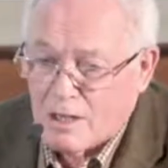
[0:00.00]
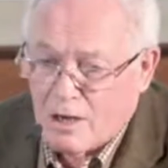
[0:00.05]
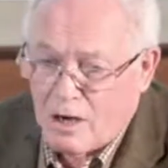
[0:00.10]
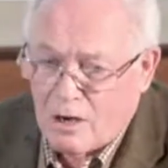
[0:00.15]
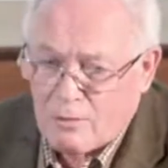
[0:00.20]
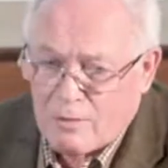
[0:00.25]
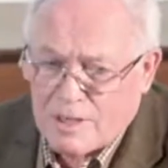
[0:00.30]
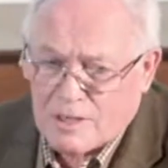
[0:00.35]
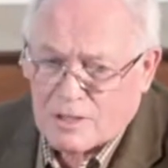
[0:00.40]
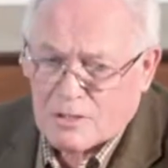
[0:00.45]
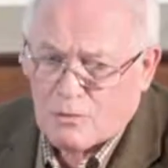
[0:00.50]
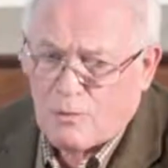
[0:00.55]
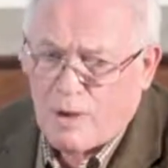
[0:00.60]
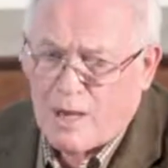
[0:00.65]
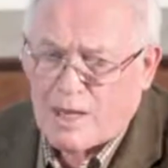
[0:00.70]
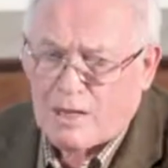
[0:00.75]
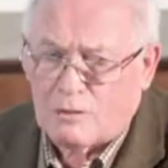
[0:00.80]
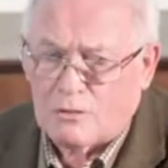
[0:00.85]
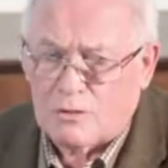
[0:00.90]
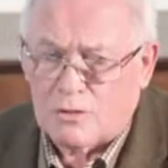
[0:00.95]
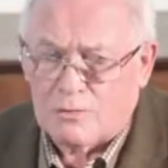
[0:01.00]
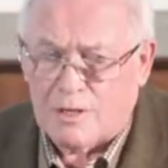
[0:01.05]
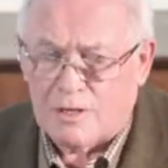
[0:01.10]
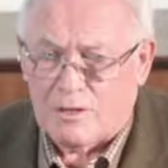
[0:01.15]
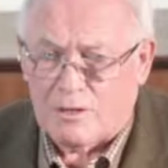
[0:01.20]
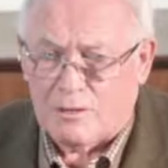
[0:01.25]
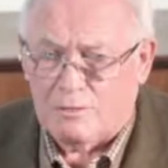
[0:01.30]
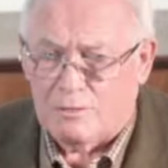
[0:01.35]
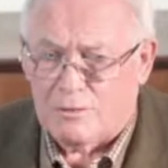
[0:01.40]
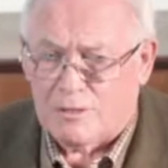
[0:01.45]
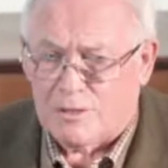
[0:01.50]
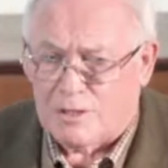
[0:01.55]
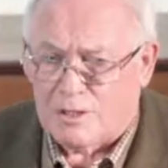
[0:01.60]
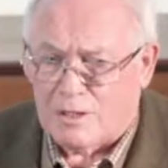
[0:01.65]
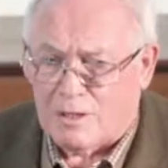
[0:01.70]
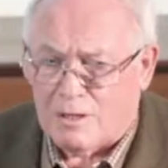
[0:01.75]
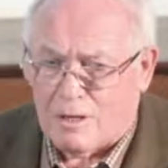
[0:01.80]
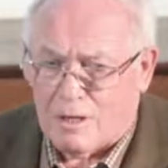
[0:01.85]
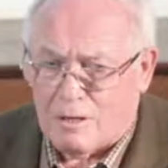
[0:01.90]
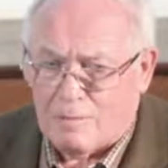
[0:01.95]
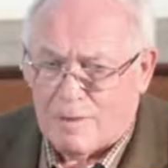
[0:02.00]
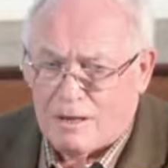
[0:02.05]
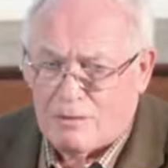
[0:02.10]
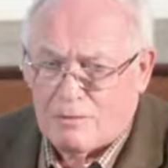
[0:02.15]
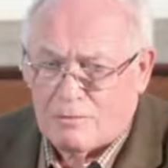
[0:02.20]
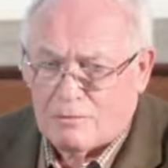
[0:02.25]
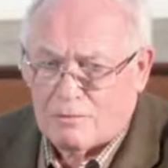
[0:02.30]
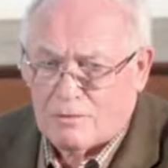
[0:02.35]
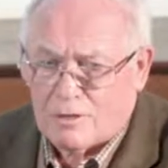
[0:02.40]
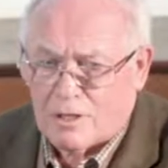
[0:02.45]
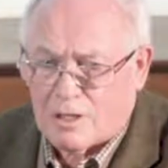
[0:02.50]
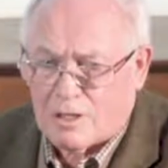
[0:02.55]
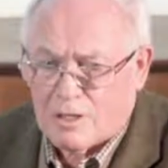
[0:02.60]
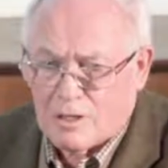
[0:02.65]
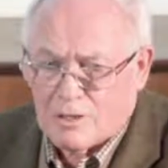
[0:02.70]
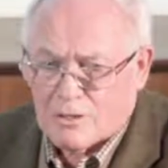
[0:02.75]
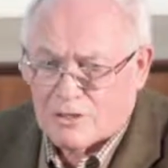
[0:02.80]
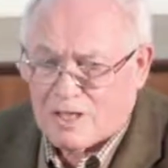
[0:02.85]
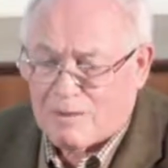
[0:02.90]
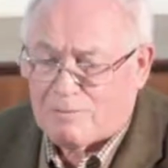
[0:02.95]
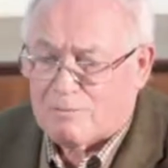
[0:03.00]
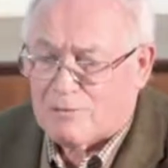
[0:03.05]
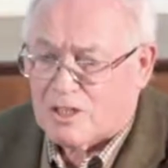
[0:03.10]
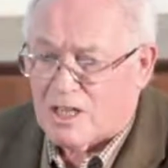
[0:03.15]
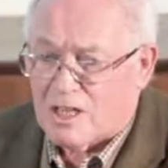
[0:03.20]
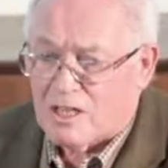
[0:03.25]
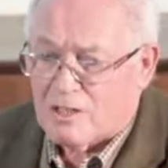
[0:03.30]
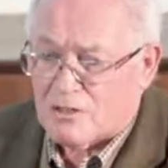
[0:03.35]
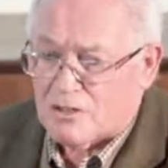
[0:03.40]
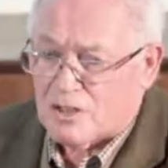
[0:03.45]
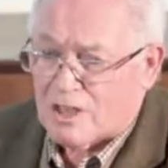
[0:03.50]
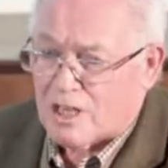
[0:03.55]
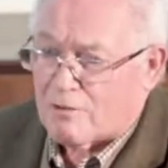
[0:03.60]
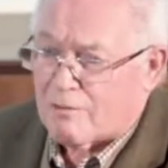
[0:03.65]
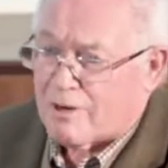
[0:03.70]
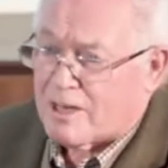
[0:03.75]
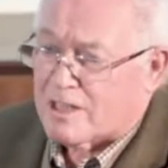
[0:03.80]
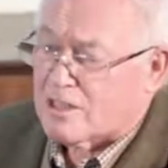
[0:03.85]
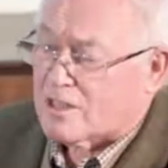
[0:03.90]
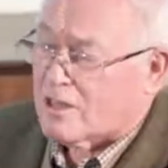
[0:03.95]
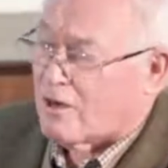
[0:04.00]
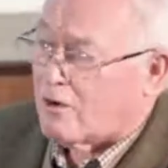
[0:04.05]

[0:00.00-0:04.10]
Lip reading: I went to Wales when I was about 17 to see a red